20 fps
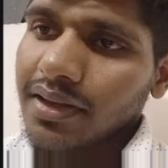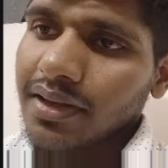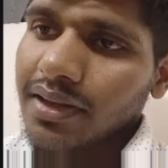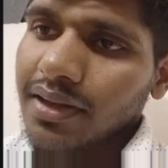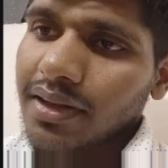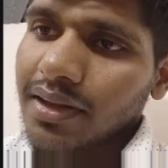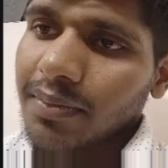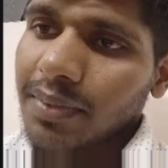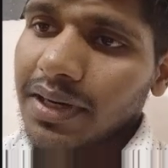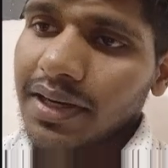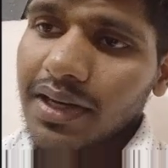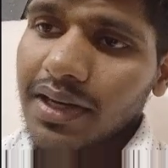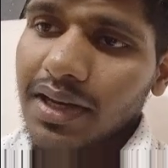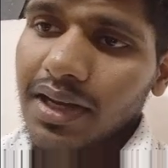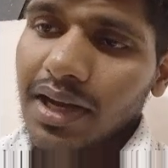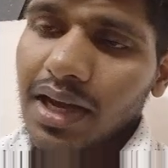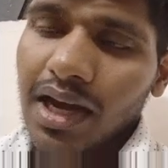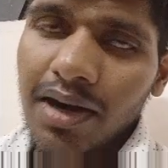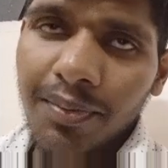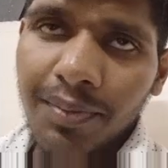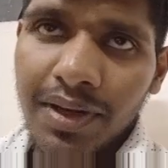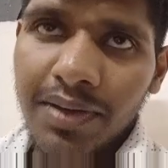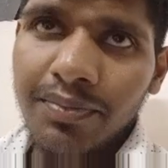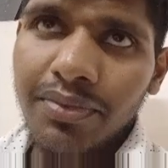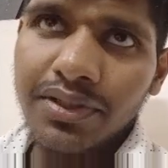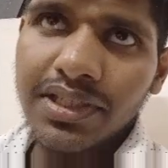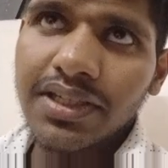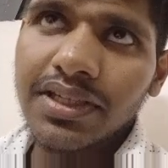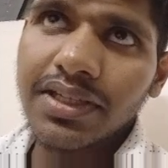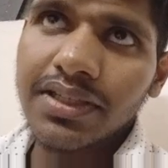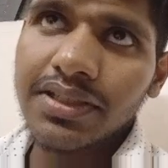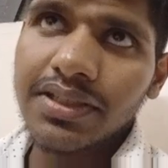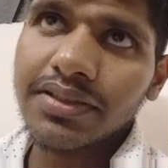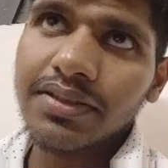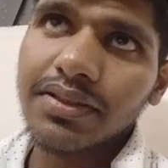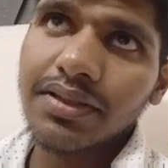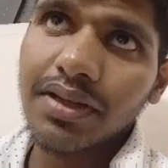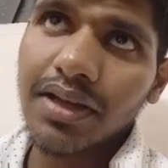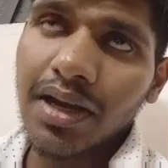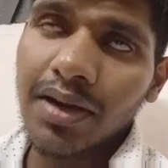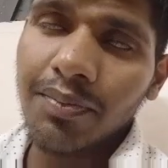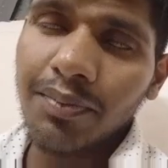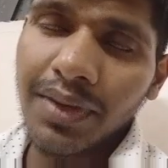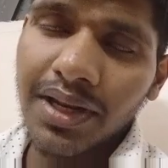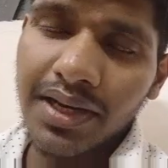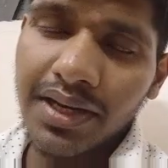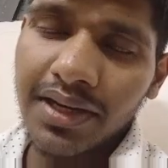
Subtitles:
But our main project is, our main